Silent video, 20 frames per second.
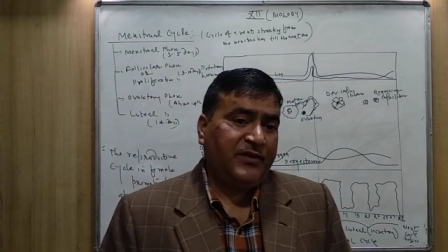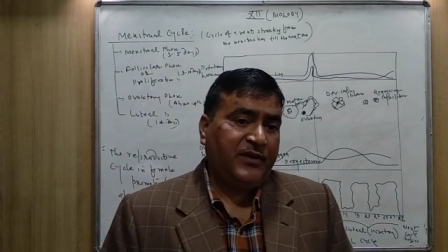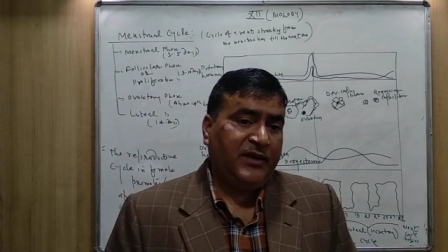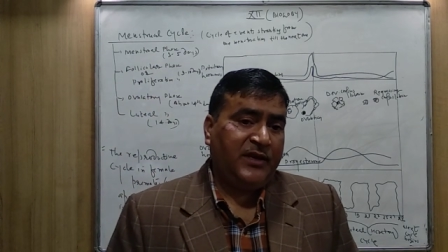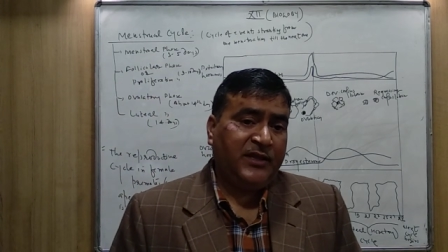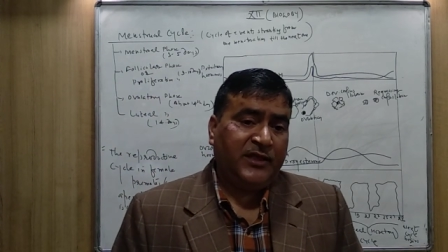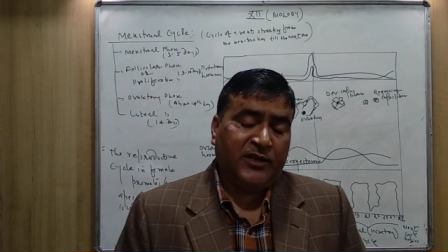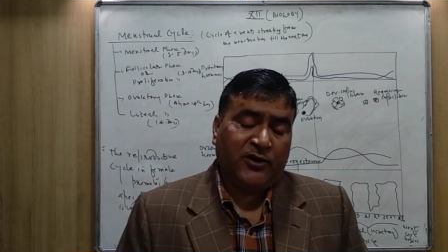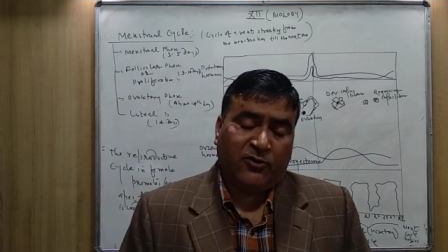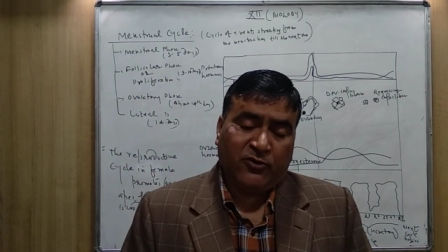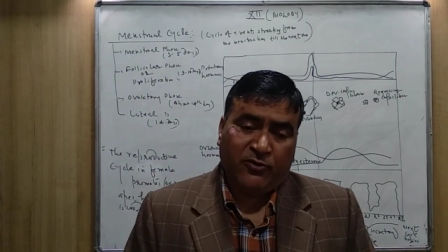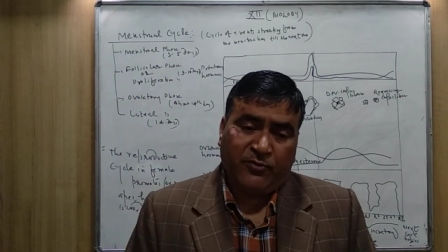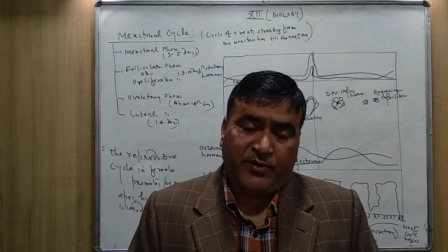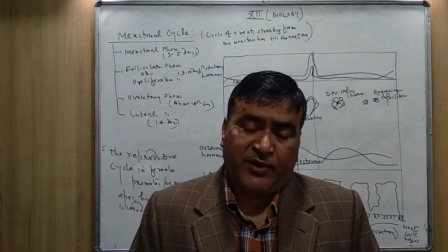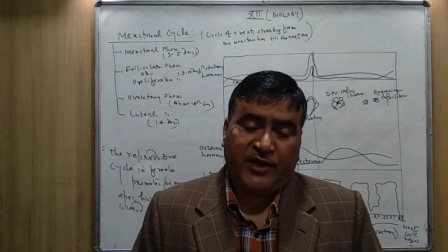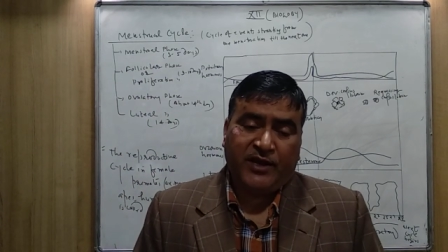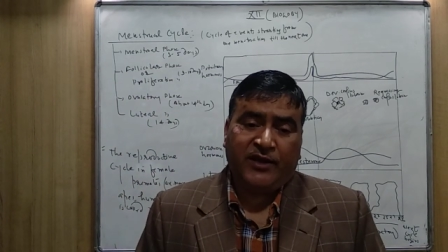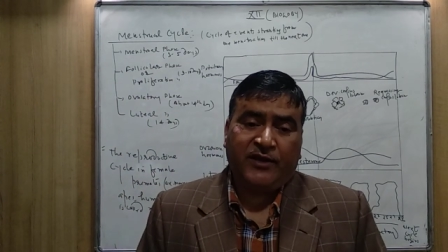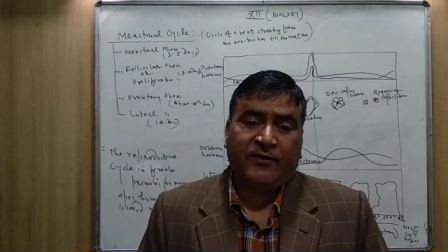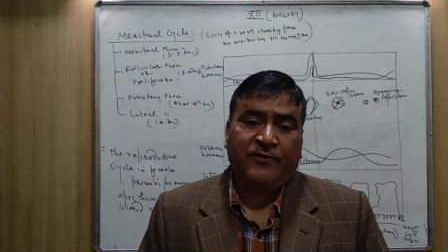in the
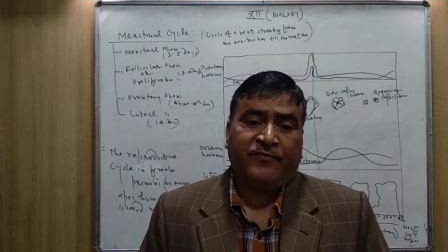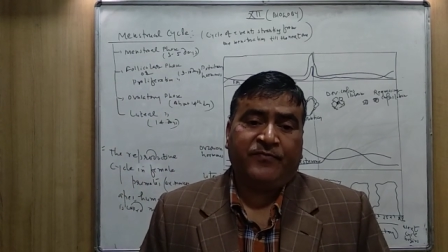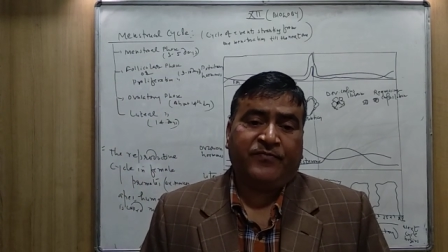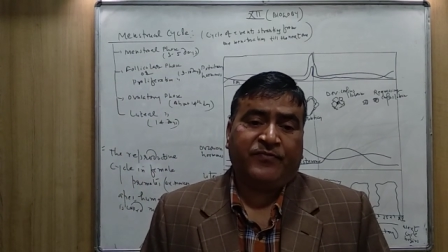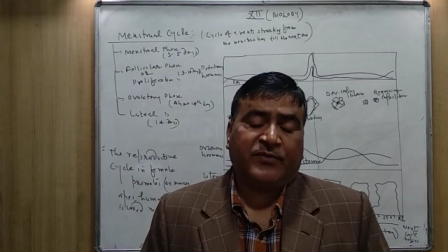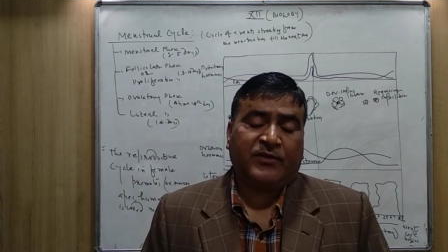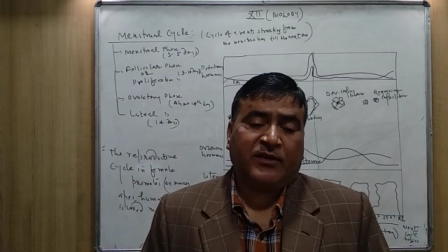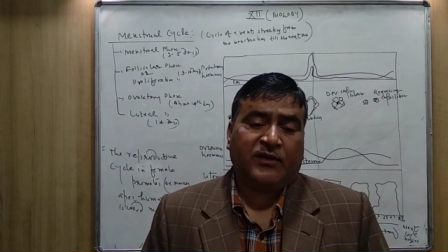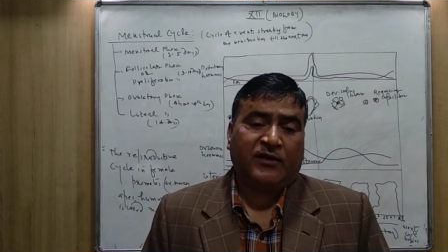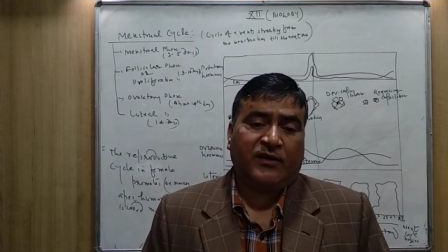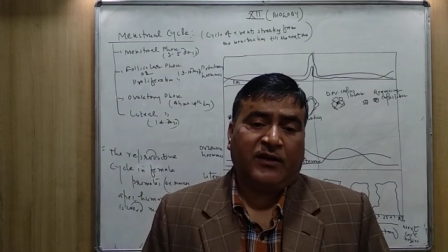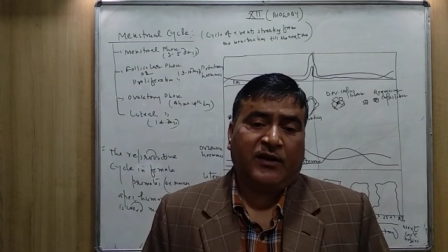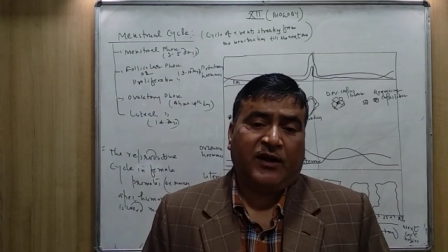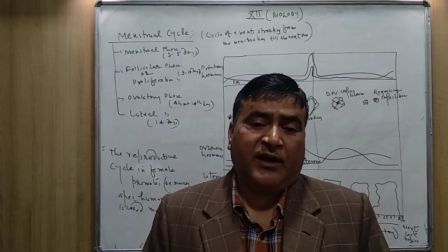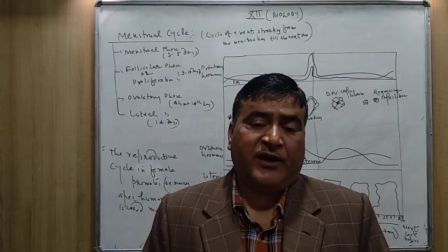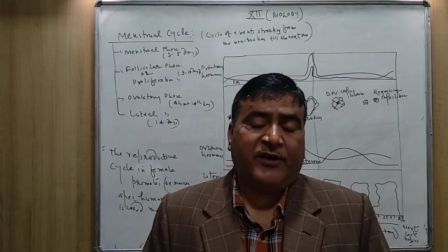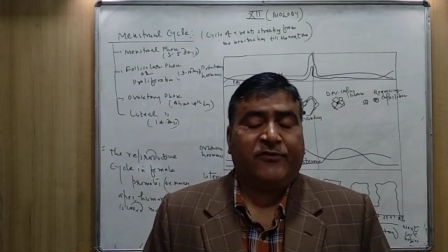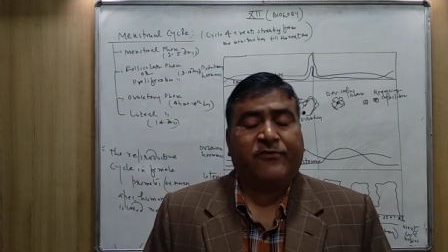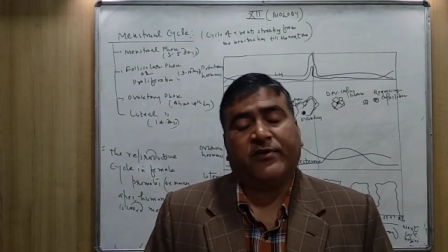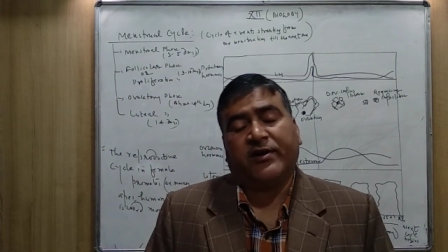ovary
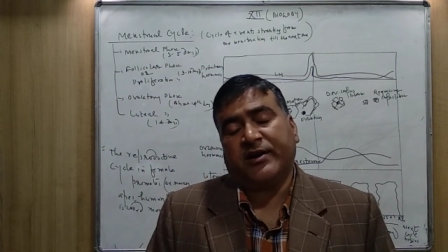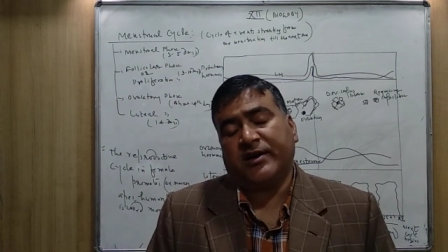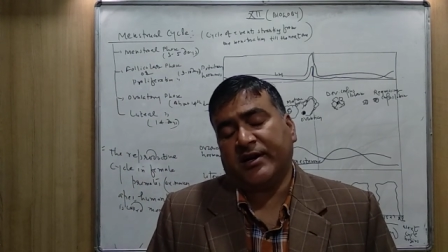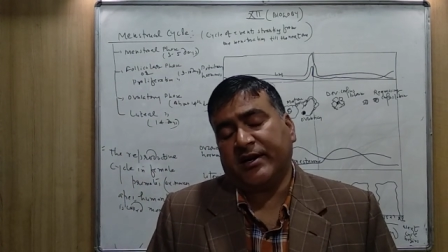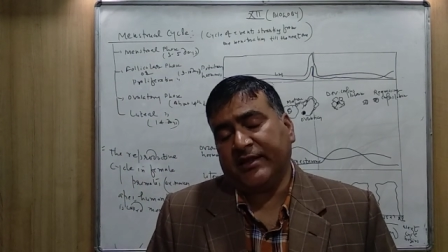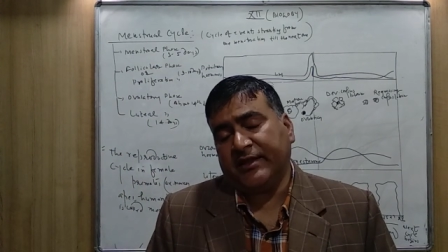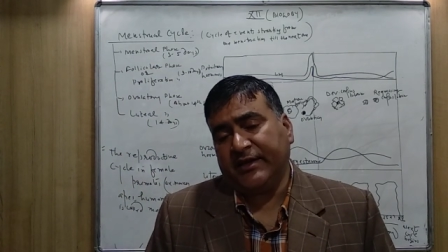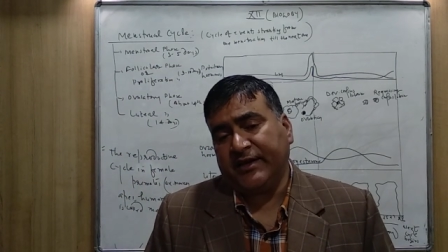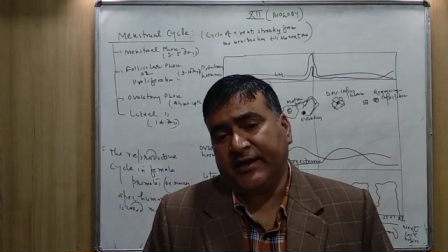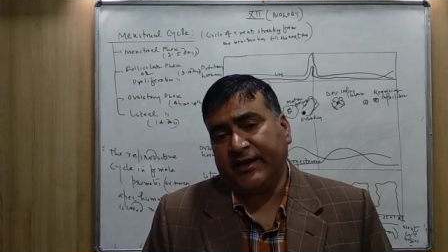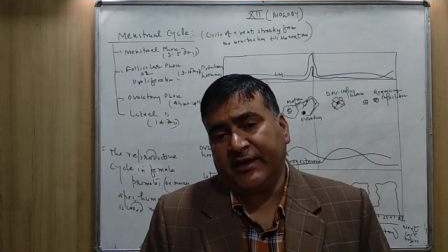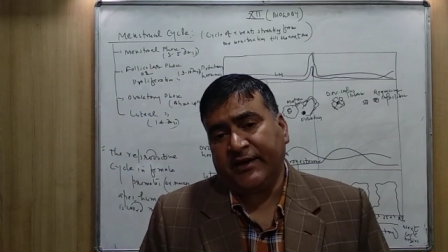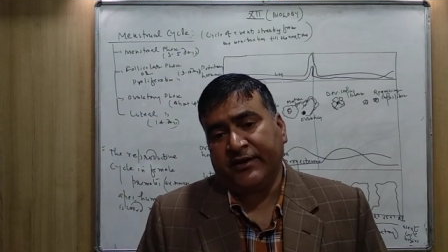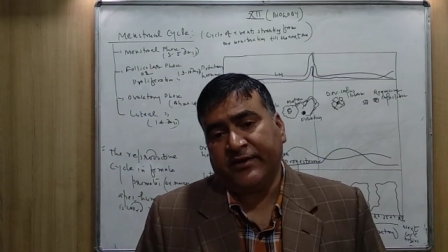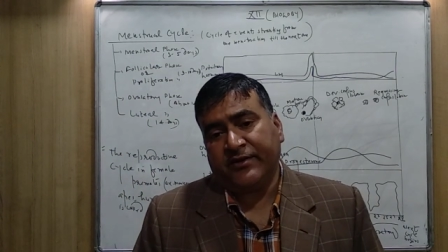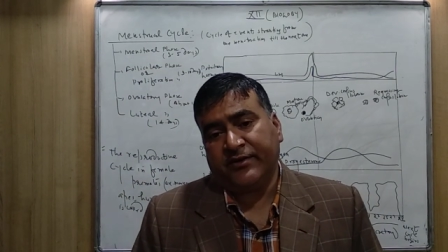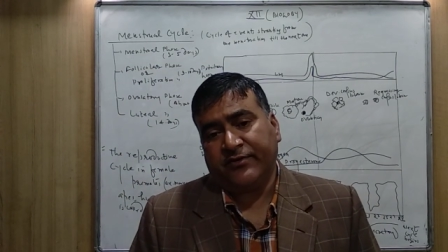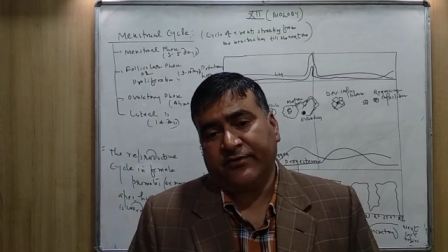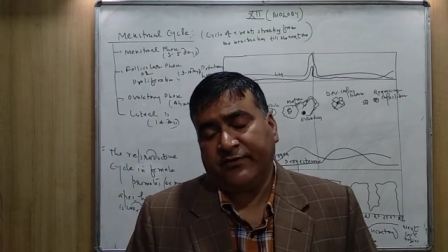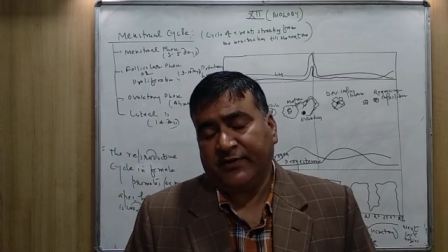and what are
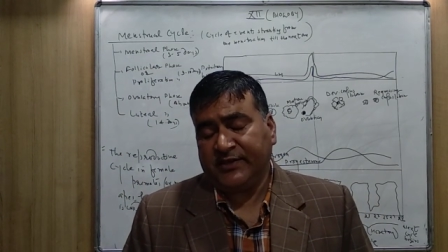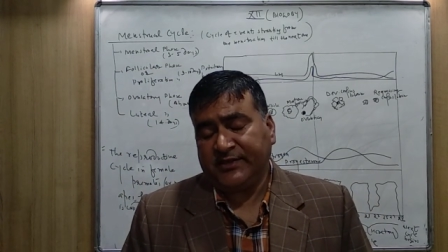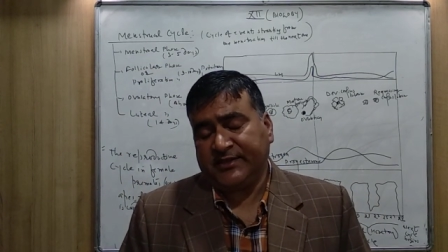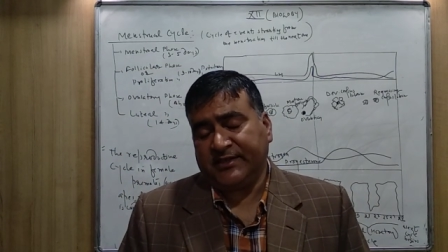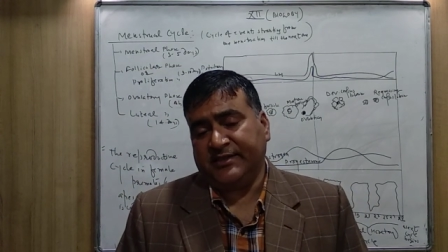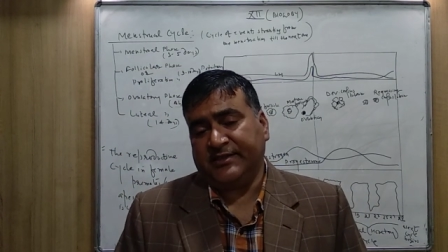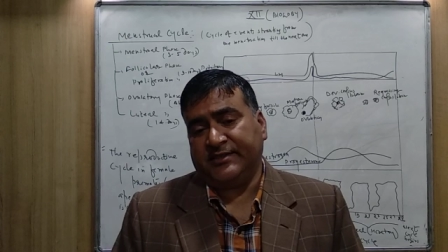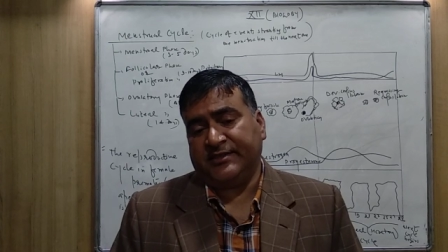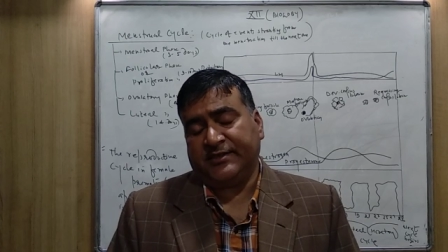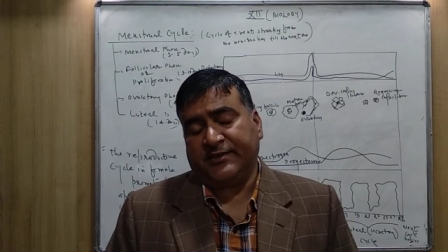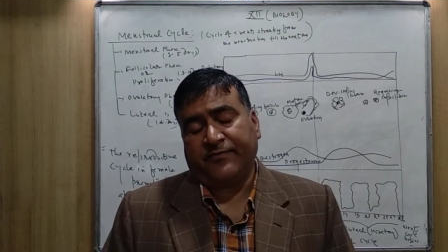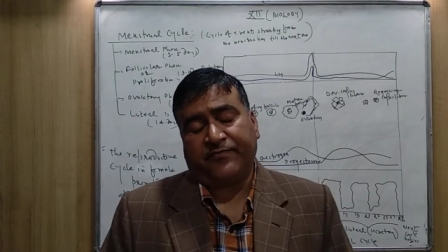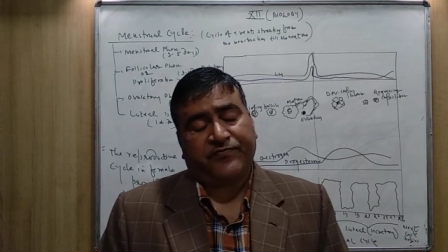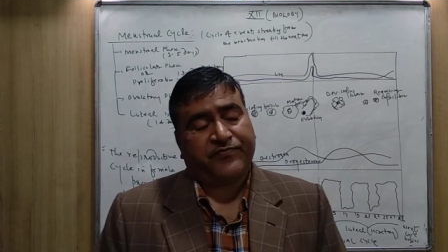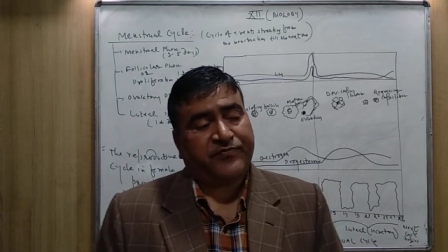their functions.